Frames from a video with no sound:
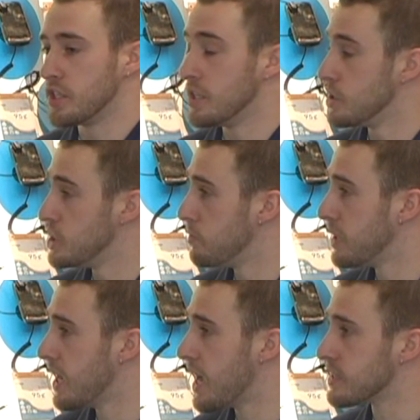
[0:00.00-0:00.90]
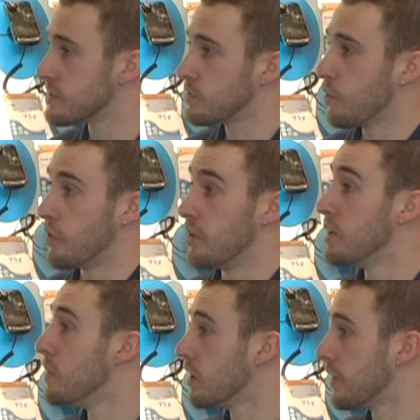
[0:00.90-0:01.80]
getting GPS or your
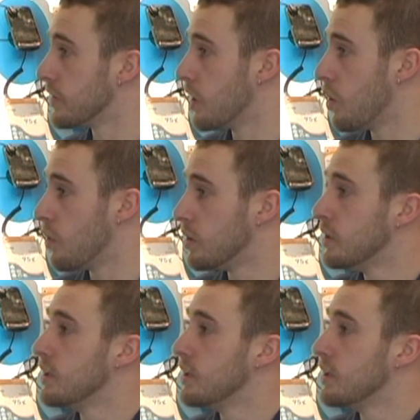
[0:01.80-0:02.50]
email on the go